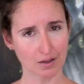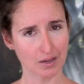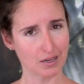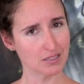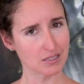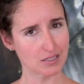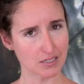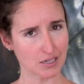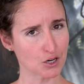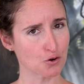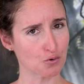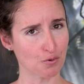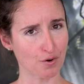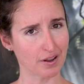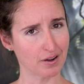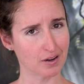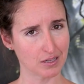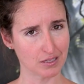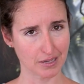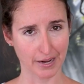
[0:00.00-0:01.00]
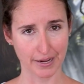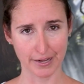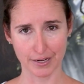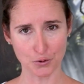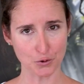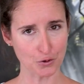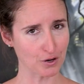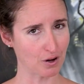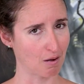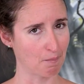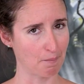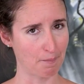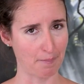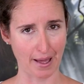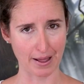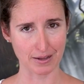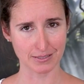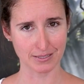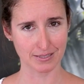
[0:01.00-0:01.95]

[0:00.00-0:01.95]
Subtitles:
integrated inner compass